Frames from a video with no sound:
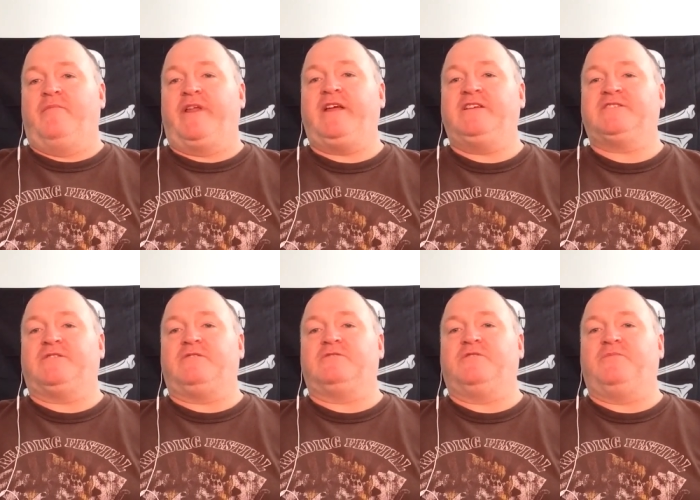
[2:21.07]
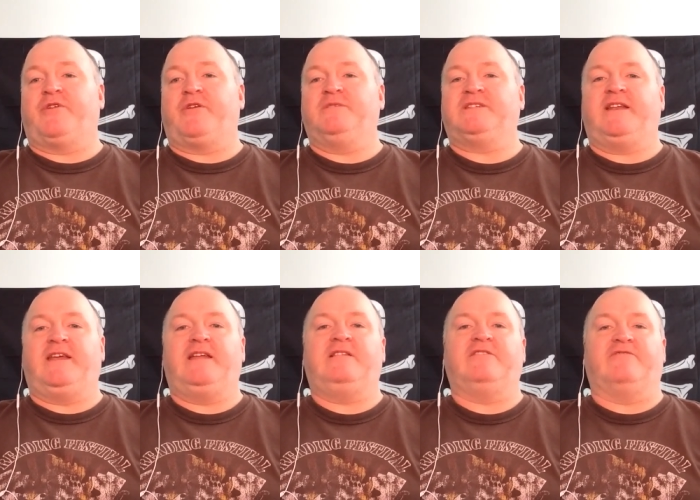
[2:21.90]
Brexit also promised an
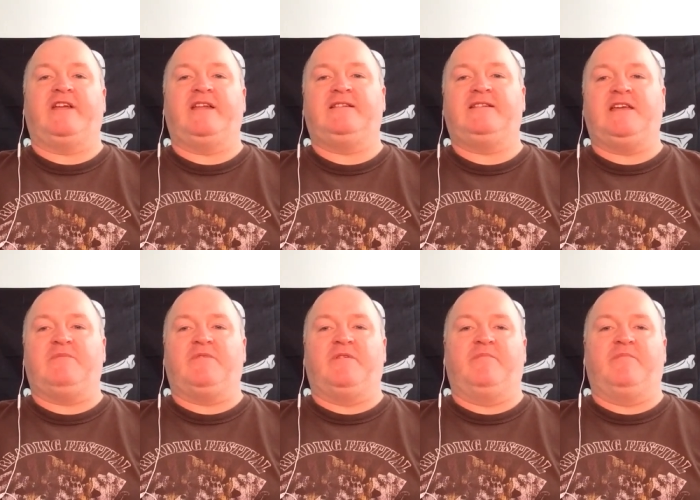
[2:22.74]
end to red tape,